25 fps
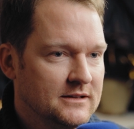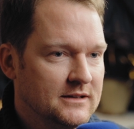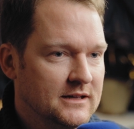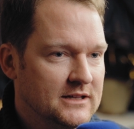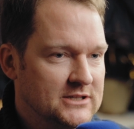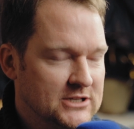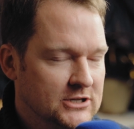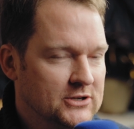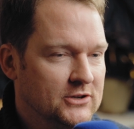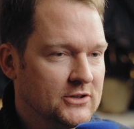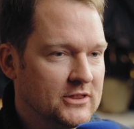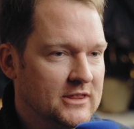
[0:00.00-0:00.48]

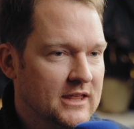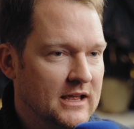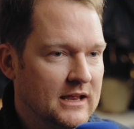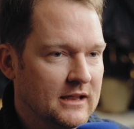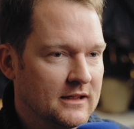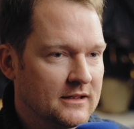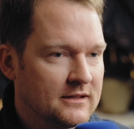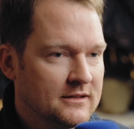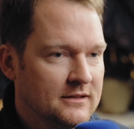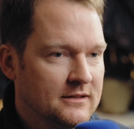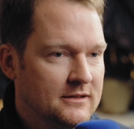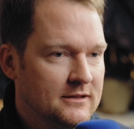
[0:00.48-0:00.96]
It's a good thing.
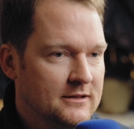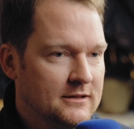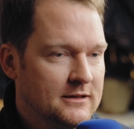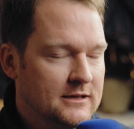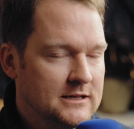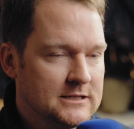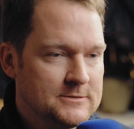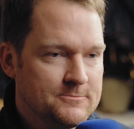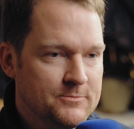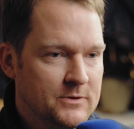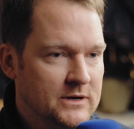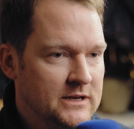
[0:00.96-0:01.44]

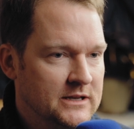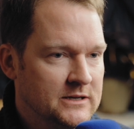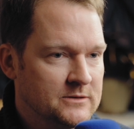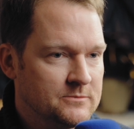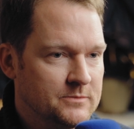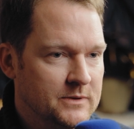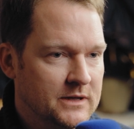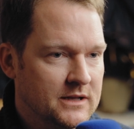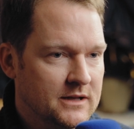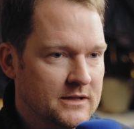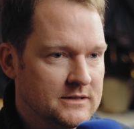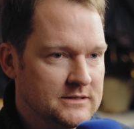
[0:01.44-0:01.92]
It's
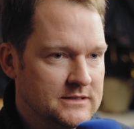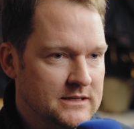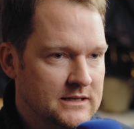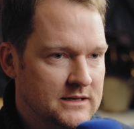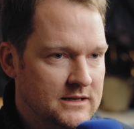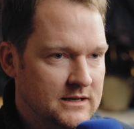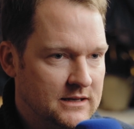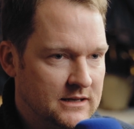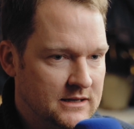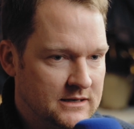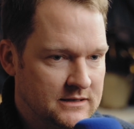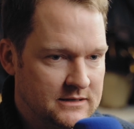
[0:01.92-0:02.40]
brilliant because
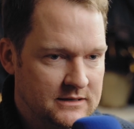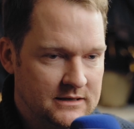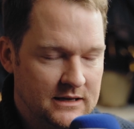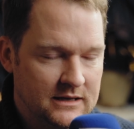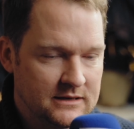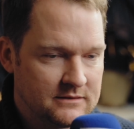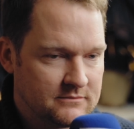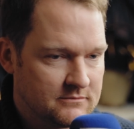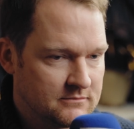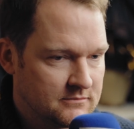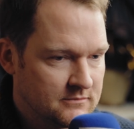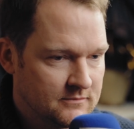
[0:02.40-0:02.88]
it
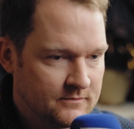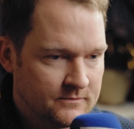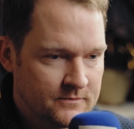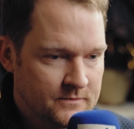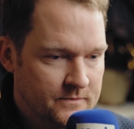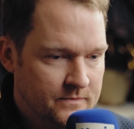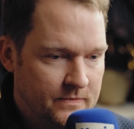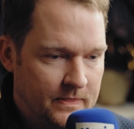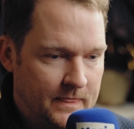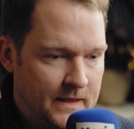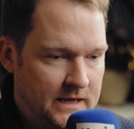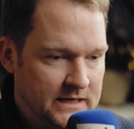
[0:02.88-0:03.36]

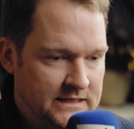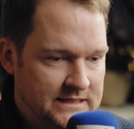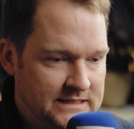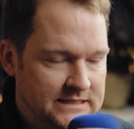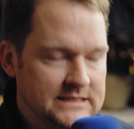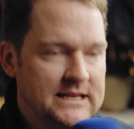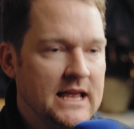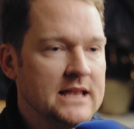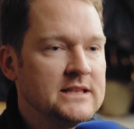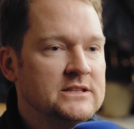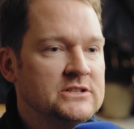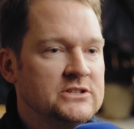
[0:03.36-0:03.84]

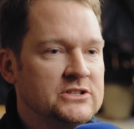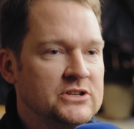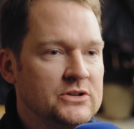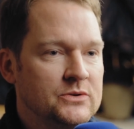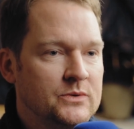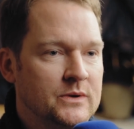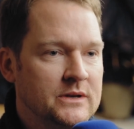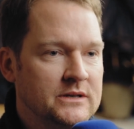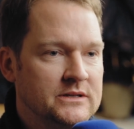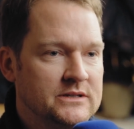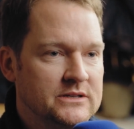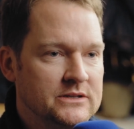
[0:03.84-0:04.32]
sends
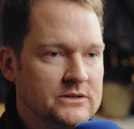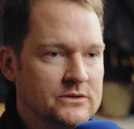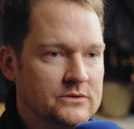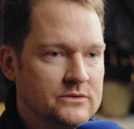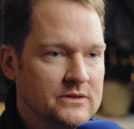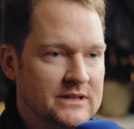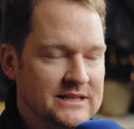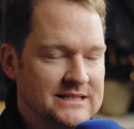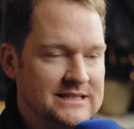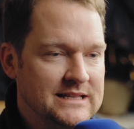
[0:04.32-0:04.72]
you into the